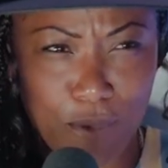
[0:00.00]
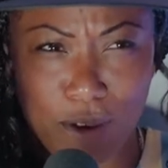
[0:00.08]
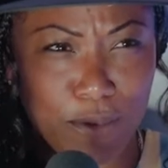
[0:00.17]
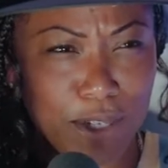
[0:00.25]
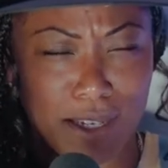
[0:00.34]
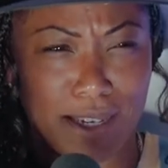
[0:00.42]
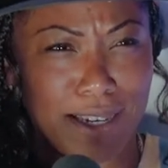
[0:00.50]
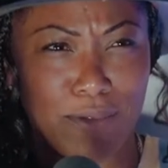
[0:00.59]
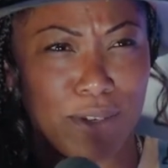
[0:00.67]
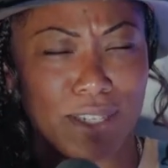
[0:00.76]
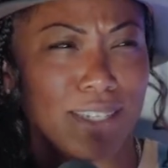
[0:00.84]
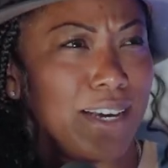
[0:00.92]
it was,
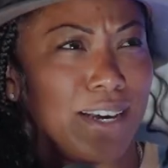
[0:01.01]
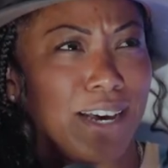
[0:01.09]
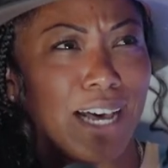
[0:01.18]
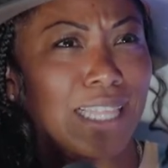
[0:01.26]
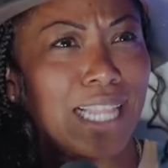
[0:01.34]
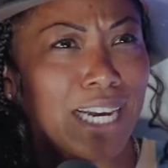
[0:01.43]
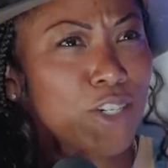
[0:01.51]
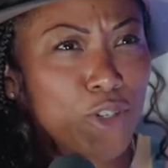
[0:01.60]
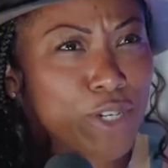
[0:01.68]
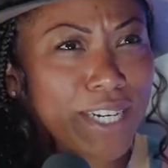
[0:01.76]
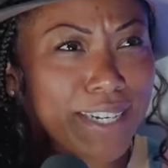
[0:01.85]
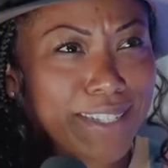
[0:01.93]
it was
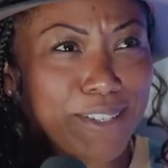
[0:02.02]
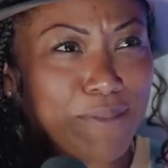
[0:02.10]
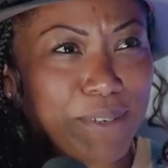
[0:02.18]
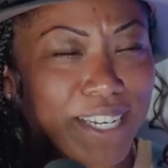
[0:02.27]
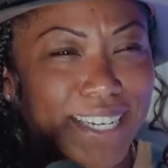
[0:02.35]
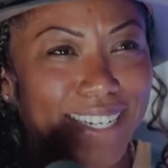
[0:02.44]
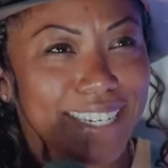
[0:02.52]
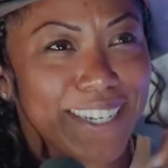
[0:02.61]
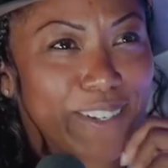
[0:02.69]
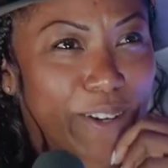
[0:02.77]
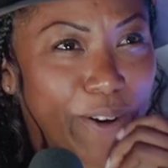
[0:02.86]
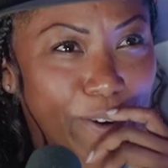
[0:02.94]
electric to me,
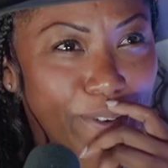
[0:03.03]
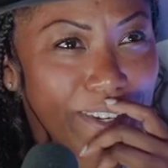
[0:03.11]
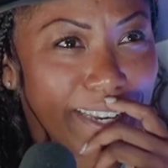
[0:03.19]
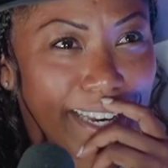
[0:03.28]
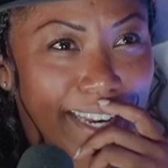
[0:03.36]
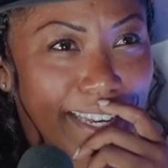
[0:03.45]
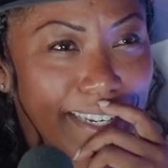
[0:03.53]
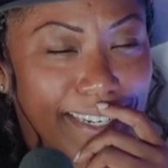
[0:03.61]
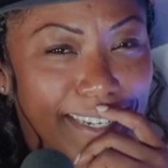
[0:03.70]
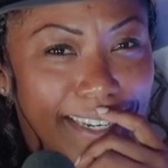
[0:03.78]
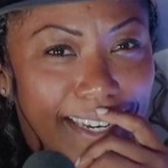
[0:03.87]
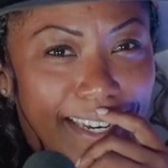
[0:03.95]
you know? And,